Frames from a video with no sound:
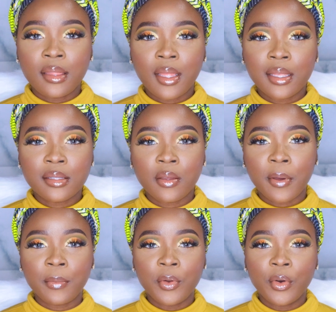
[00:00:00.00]
Next up,
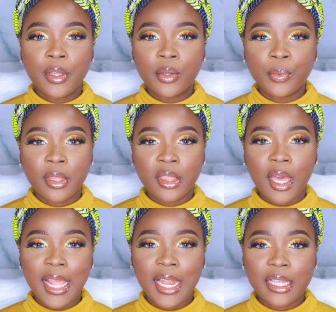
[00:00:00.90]
I'll be going in with
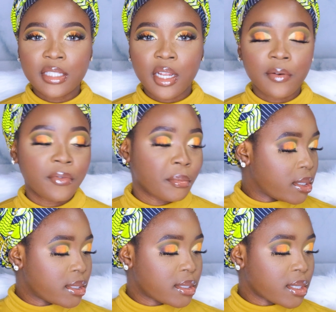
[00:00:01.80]
highlighter from
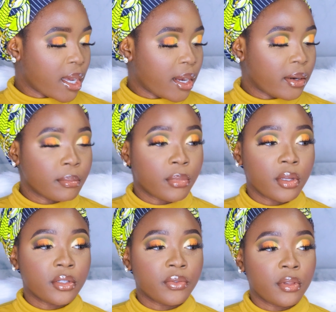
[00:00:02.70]
the Saharan
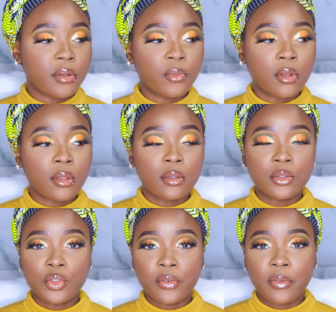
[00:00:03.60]
Blush Volume 1
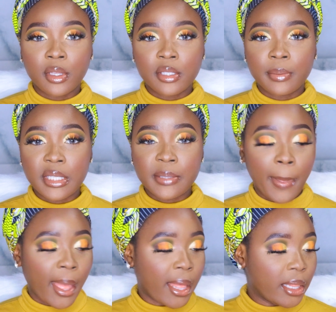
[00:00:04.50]
Juvias Place
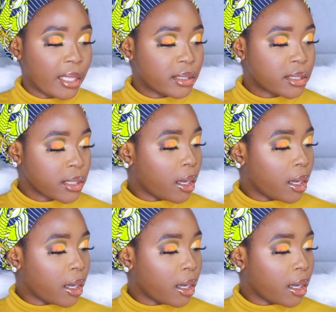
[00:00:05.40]
palette.